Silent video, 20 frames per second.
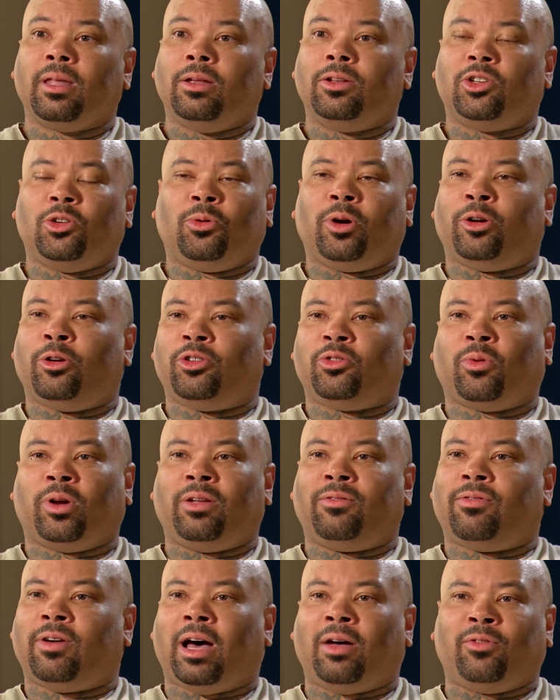
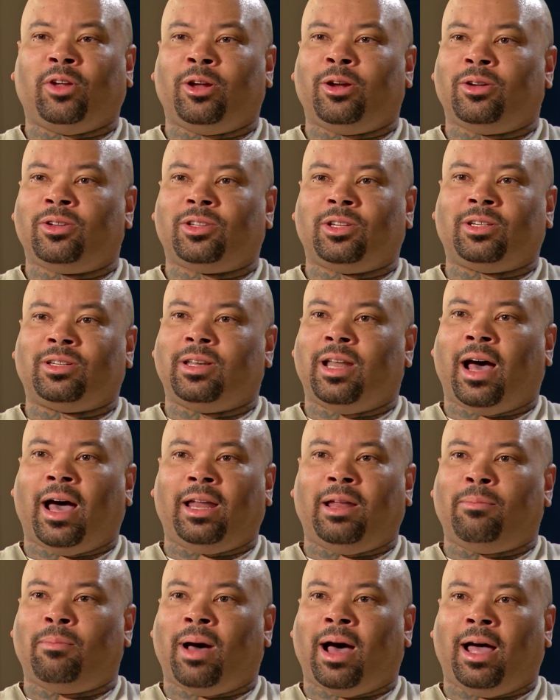225 years is not
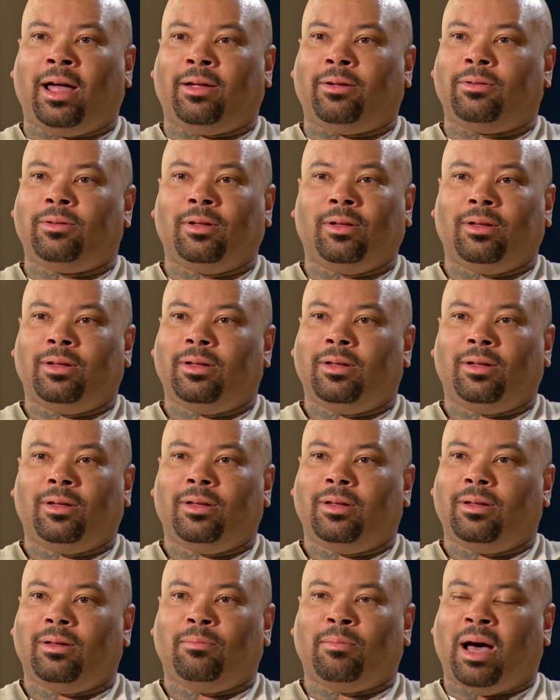in my
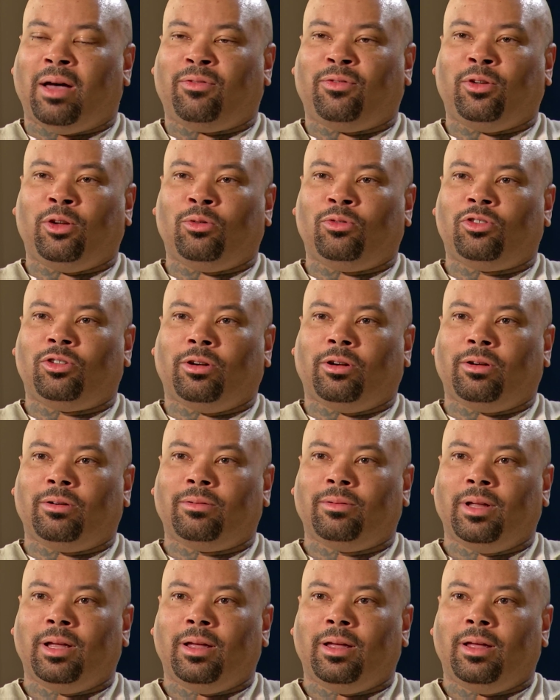future.
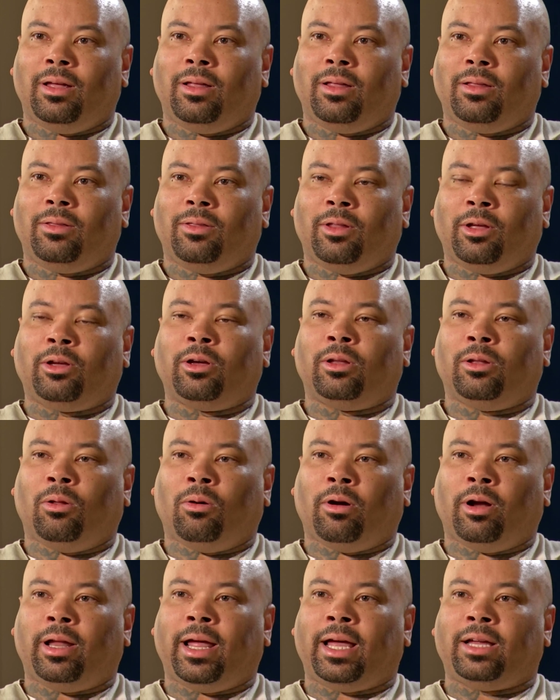The good
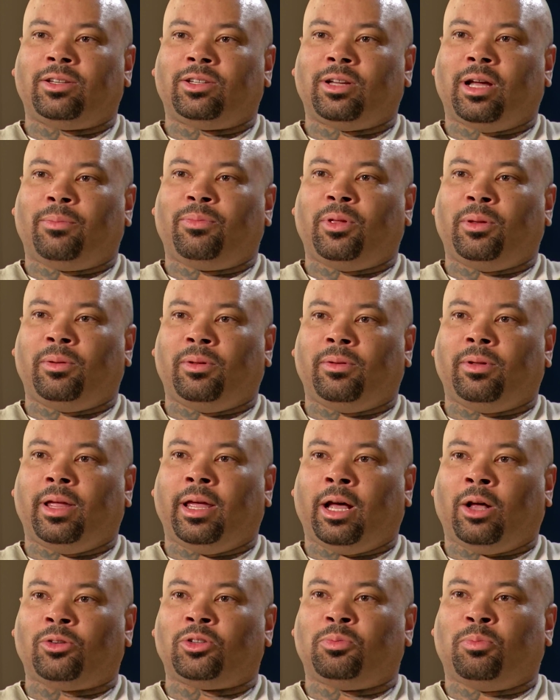Lord has something
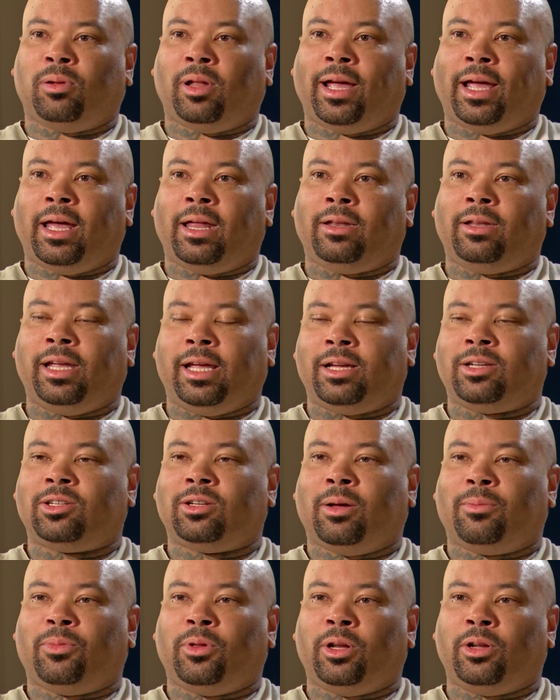else planned. He has
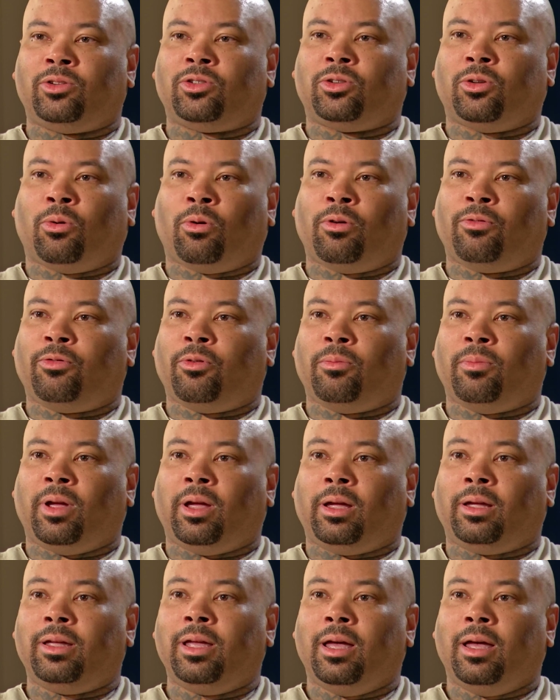something in store for me.